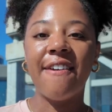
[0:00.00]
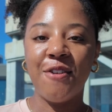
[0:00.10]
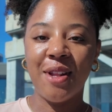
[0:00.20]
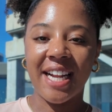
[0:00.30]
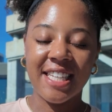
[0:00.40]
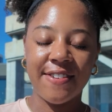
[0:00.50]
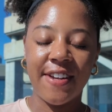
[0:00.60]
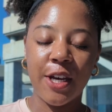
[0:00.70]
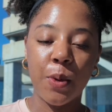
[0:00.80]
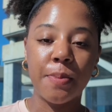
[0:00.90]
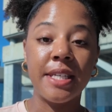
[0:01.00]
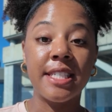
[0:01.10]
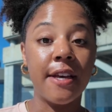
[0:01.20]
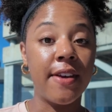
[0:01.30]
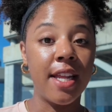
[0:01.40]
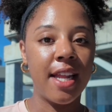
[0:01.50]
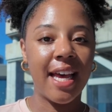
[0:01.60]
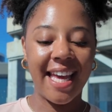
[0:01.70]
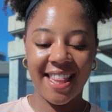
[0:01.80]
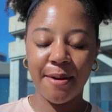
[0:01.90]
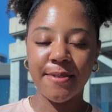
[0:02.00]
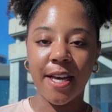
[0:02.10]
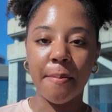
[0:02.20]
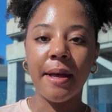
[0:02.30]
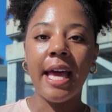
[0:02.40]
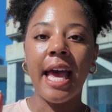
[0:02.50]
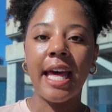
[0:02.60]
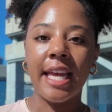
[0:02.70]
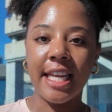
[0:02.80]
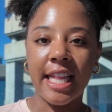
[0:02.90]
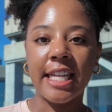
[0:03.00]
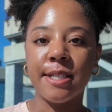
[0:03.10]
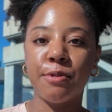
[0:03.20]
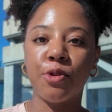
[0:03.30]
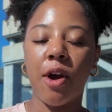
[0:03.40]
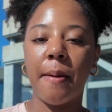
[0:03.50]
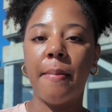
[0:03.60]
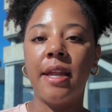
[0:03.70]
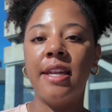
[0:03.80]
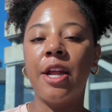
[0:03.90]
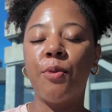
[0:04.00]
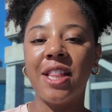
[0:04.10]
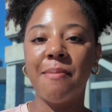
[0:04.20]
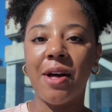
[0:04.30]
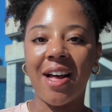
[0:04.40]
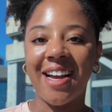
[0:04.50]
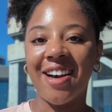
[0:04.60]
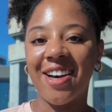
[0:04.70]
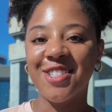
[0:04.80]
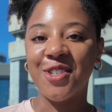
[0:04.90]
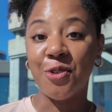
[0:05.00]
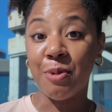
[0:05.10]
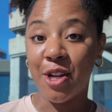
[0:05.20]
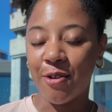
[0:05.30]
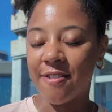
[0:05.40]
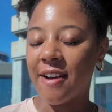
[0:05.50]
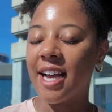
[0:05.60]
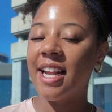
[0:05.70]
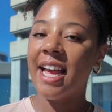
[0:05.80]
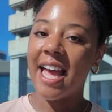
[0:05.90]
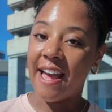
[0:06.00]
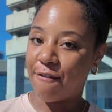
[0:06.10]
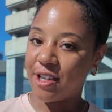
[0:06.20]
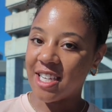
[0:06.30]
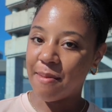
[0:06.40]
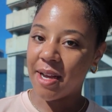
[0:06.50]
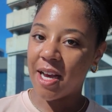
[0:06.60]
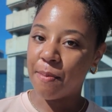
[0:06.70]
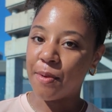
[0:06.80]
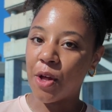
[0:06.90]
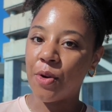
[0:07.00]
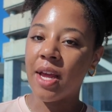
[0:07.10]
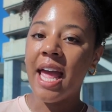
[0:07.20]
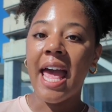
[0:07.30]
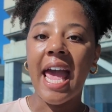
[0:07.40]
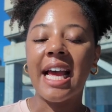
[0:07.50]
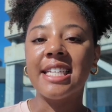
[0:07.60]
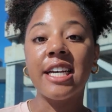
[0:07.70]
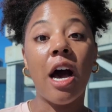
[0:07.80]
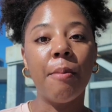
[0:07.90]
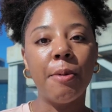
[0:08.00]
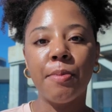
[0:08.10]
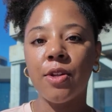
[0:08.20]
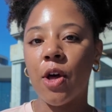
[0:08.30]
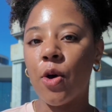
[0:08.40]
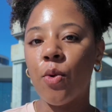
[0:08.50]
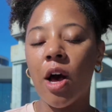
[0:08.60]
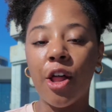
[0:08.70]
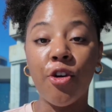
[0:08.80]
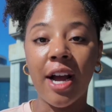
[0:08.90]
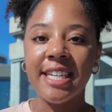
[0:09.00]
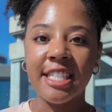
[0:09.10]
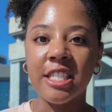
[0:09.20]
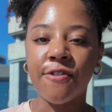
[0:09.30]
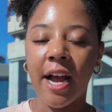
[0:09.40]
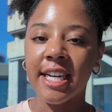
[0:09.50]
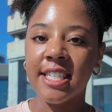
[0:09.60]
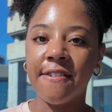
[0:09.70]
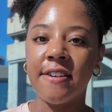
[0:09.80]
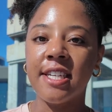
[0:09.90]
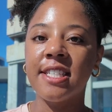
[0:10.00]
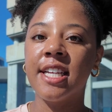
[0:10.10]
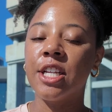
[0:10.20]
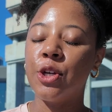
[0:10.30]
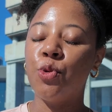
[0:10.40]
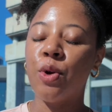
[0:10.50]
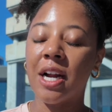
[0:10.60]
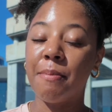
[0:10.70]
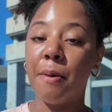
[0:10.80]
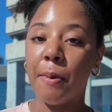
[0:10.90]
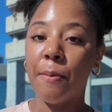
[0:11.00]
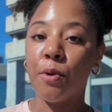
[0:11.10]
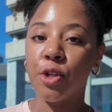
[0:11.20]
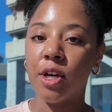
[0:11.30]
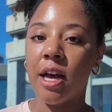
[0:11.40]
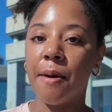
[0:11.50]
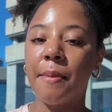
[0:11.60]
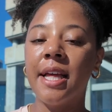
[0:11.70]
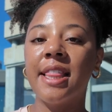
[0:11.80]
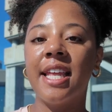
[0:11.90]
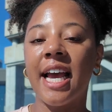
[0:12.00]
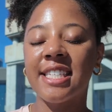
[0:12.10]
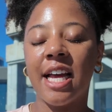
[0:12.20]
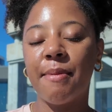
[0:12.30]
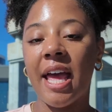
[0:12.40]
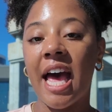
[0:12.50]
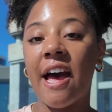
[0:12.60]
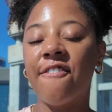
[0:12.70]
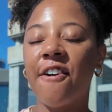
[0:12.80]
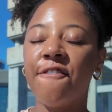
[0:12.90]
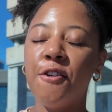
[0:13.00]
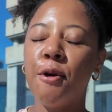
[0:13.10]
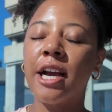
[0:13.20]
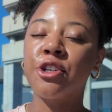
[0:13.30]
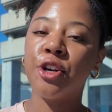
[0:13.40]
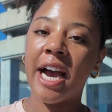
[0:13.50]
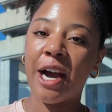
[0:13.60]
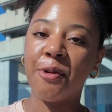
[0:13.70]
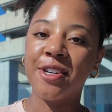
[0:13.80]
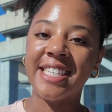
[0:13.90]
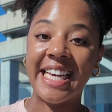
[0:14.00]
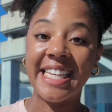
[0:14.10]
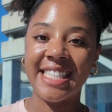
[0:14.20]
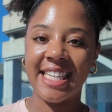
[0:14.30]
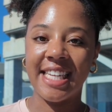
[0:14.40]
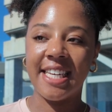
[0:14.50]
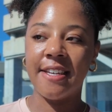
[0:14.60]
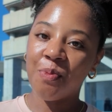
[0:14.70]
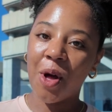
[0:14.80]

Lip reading: If you like this video, please give it a thumbs up and hit that subscribe button and ring the bell icon so you'll be notified every time I upload, and comment below other ideas for activities that you would recommend people look up the next time they have a few extra hours in a city.